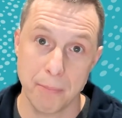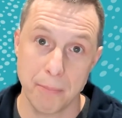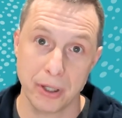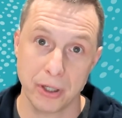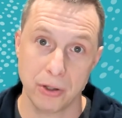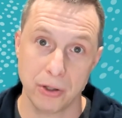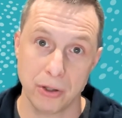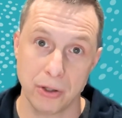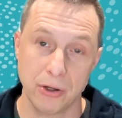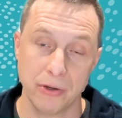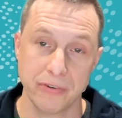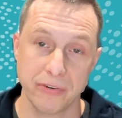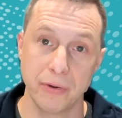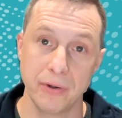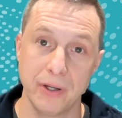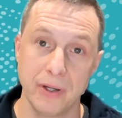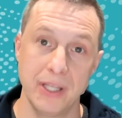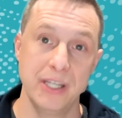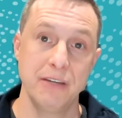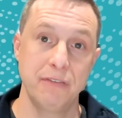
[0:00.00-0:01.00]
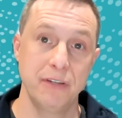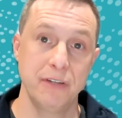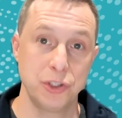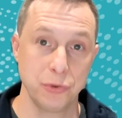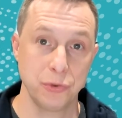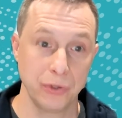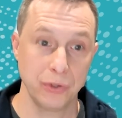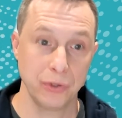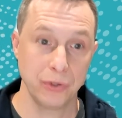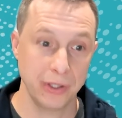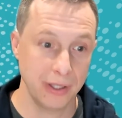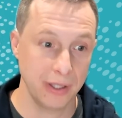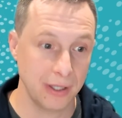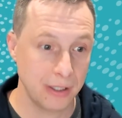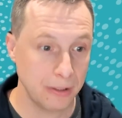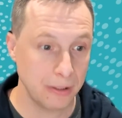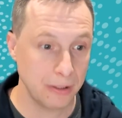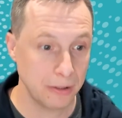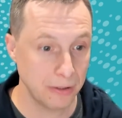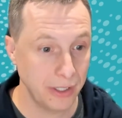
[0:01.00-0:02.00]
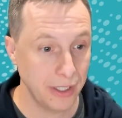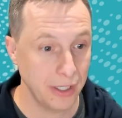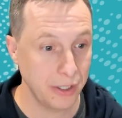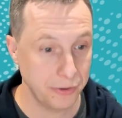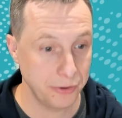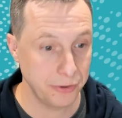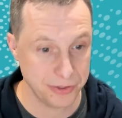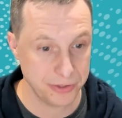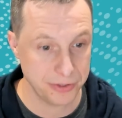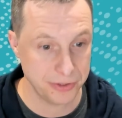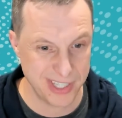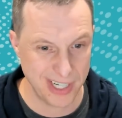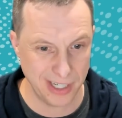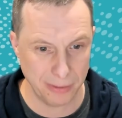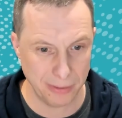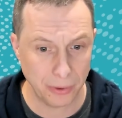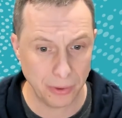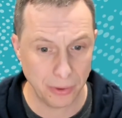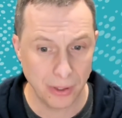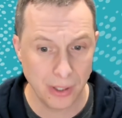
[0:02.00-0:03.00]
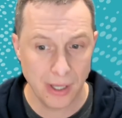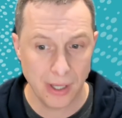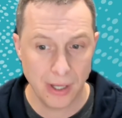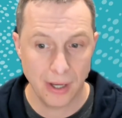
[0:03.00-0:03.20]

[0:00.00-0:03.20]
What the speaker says: but also individually clearly understandable.